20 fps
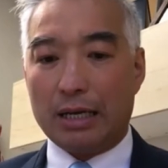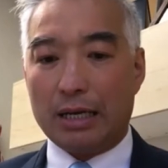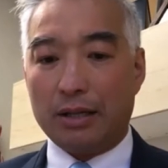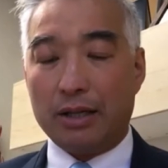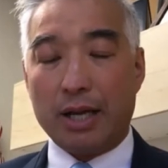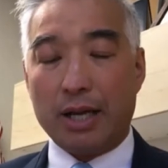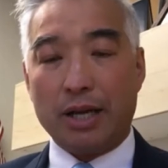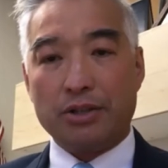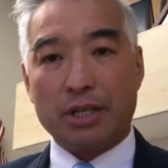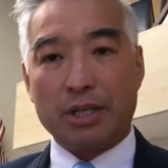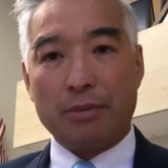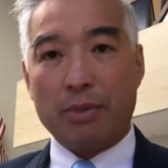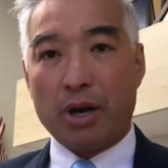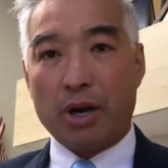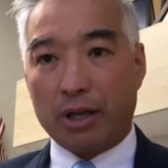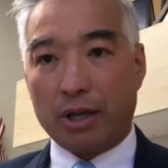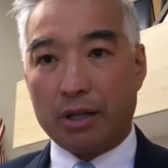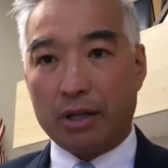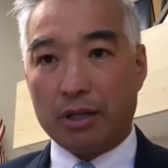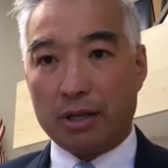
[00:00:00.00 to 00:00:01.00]
the Asian
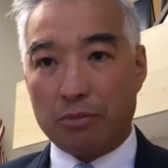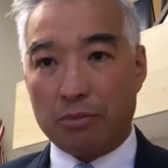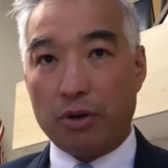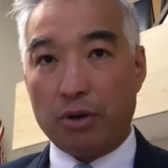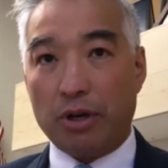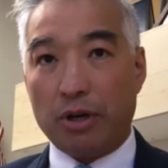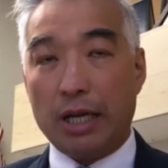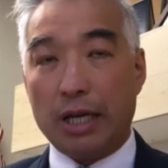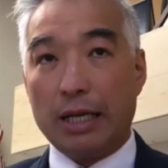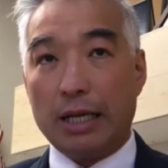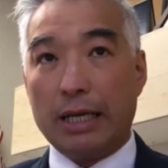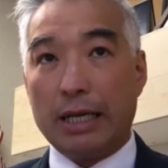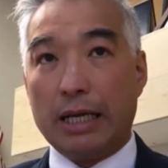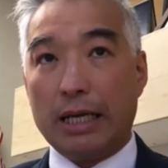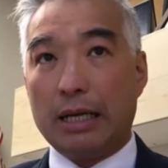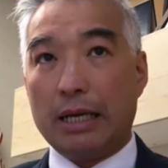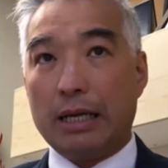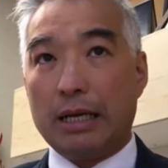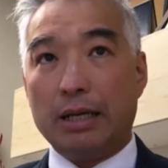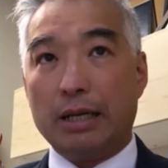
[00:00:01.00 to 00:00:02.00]
American community.
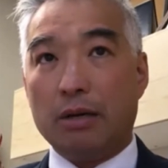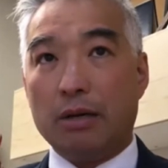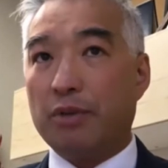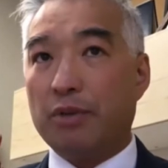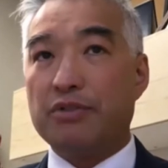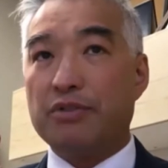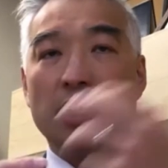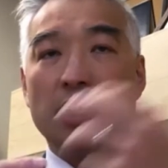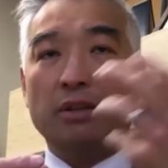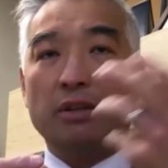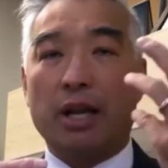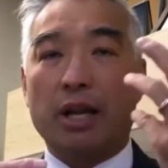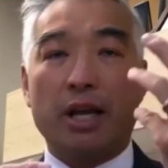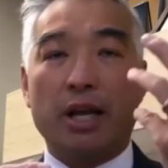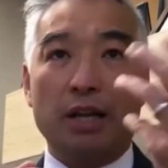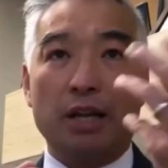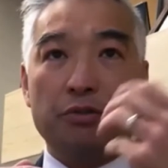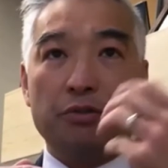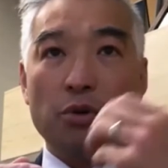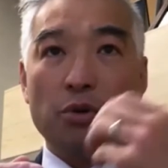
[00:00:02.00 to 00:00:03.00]
We've seen that
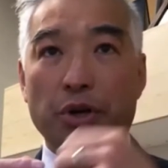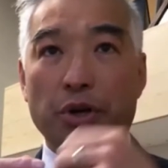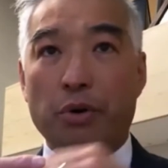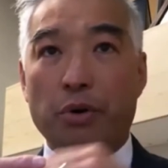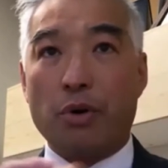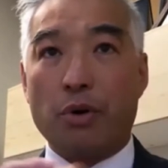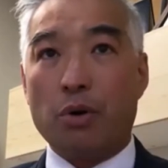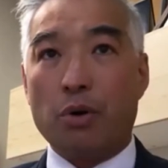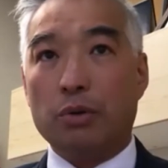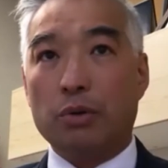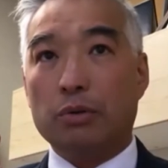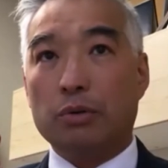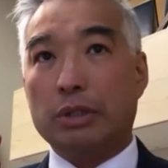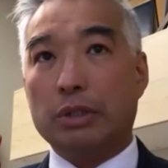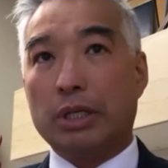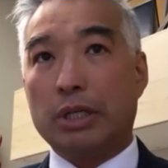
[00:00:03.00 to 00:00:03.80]
84-year-old